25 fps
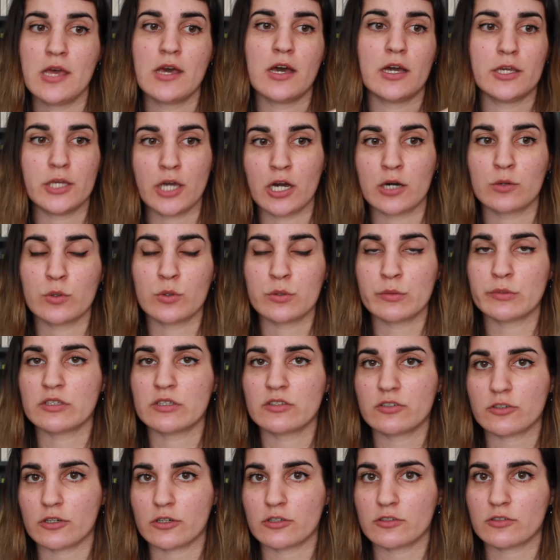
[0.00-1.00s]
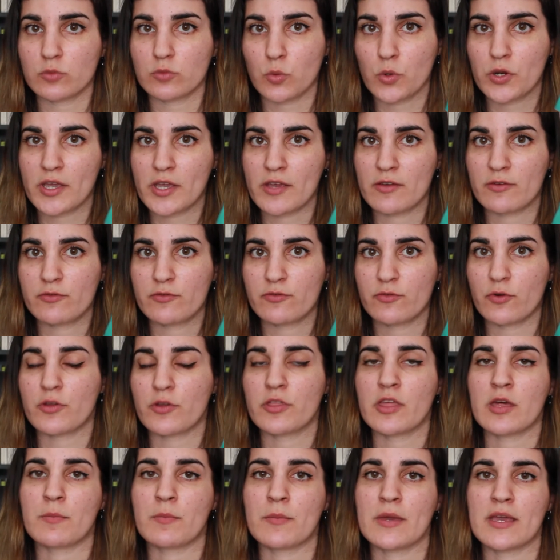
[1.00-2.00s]
a young woman starts working for
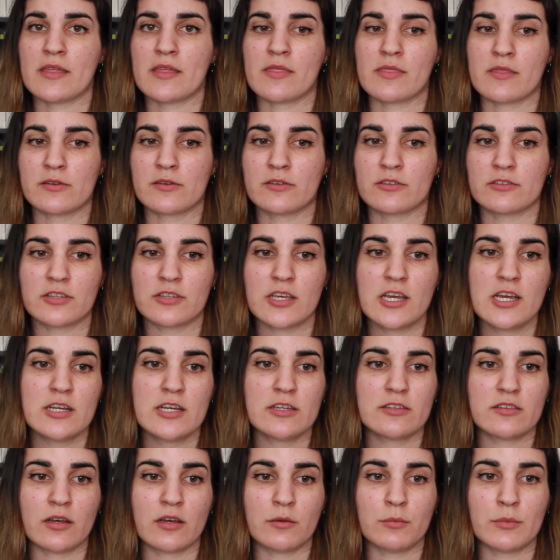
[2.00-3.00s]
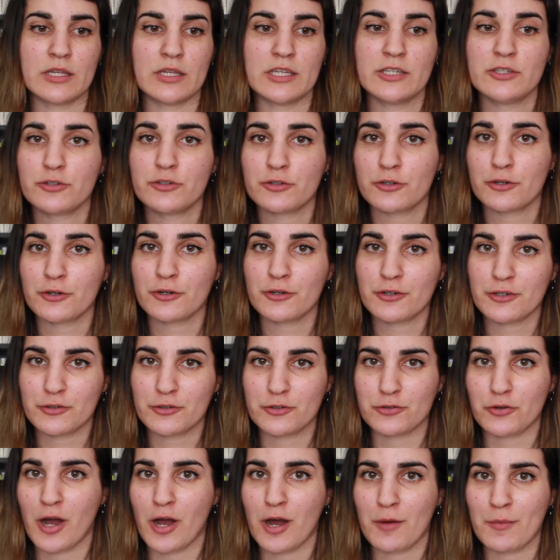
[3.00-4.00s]
them, and there's some
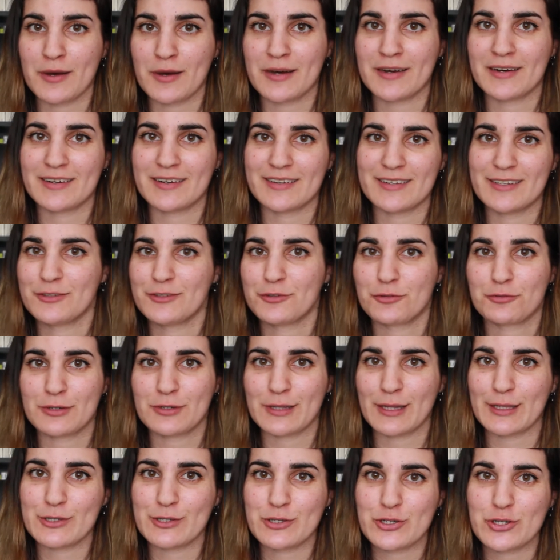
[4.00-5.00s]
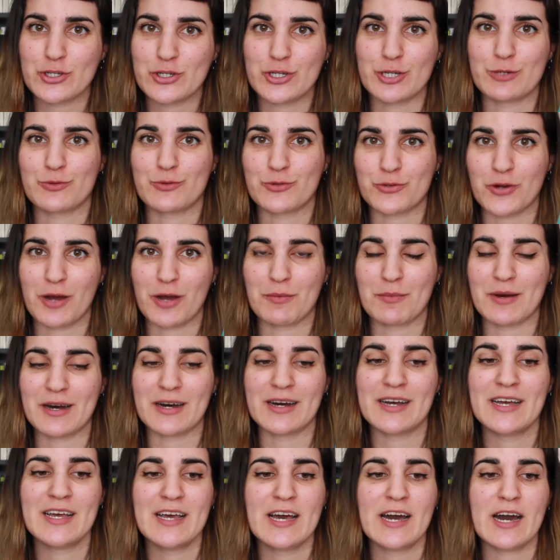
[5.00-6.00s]
interrelationship
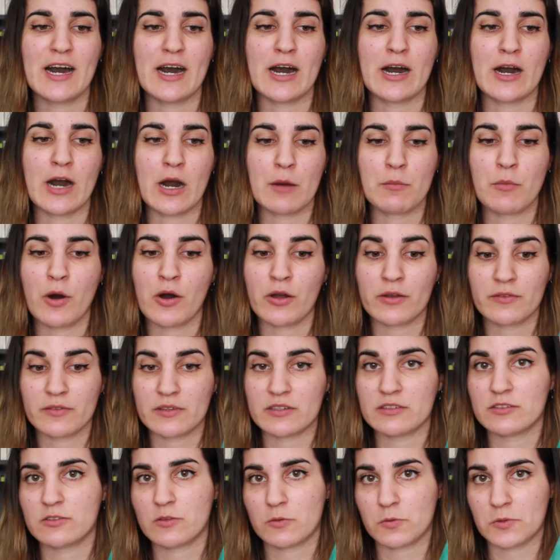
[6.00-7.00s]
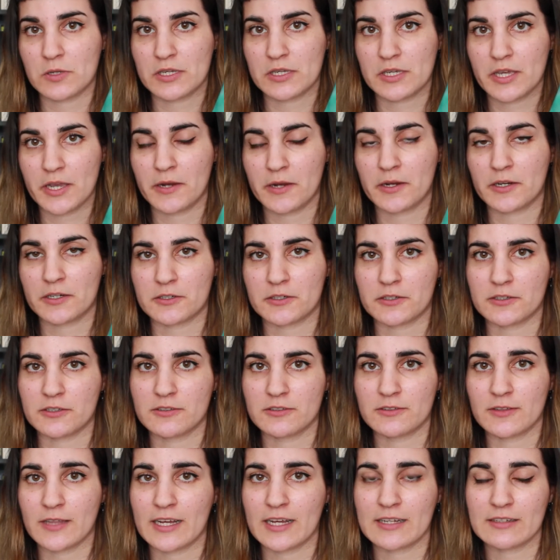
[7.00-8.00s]
drama among these 3
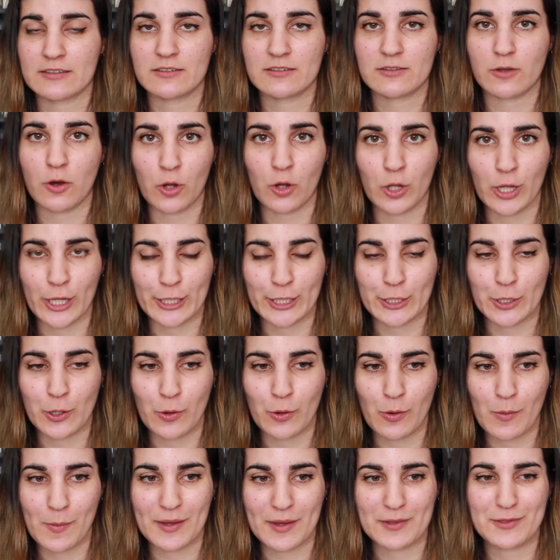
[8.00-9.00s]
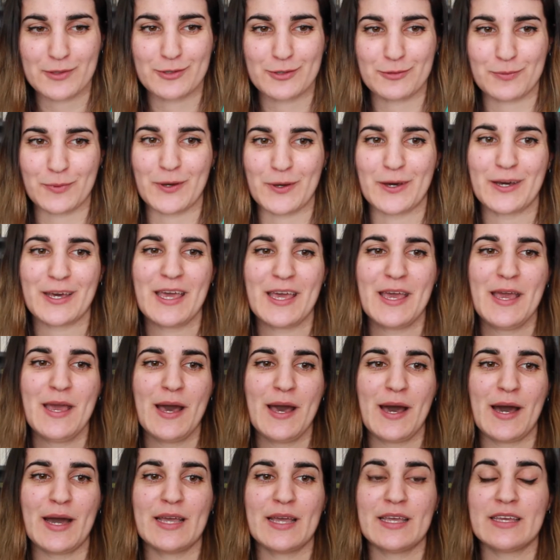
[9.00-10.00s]
characters. That's all I know about this book.
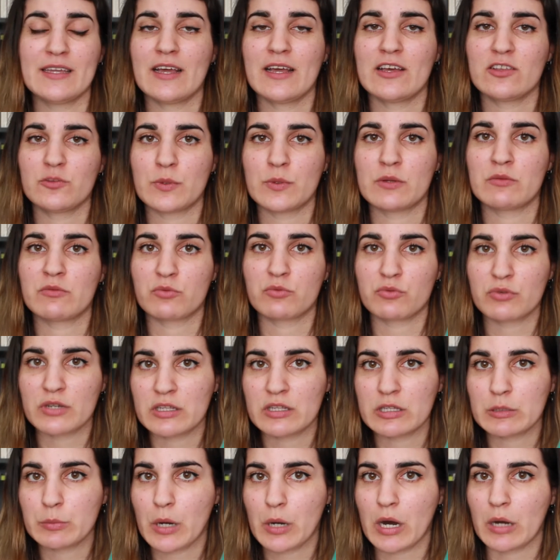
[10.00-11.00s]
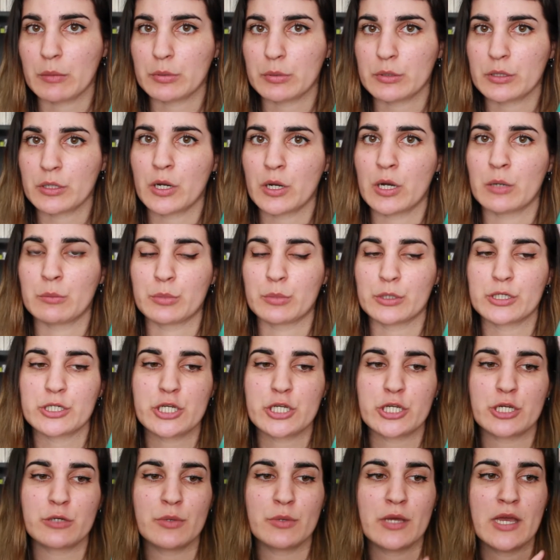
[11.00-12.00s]
It has been really popular on
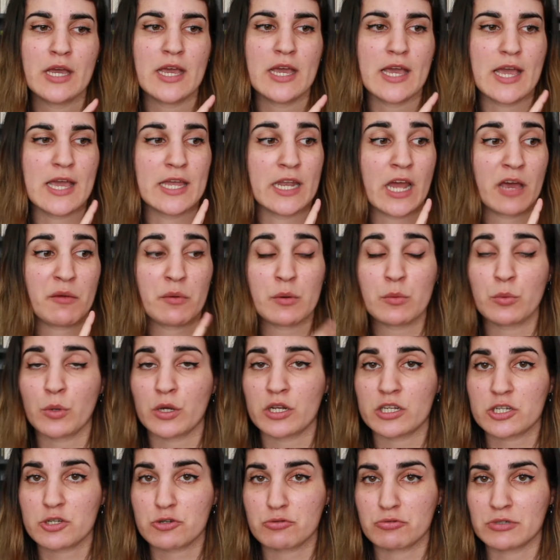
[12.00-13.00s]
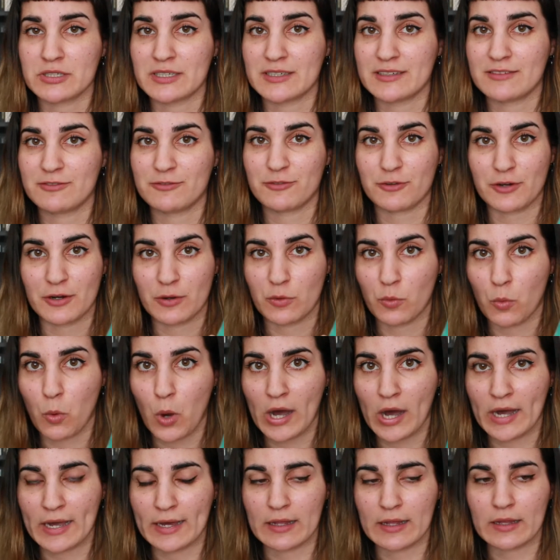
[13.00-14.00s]
BookTube and I've been wanting to read it for a
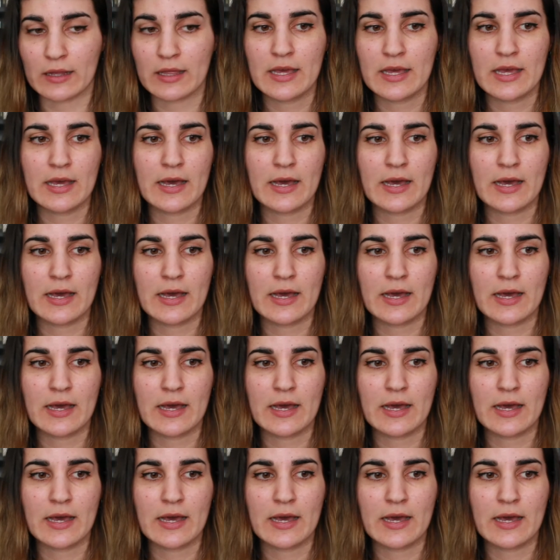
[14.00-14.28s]
while.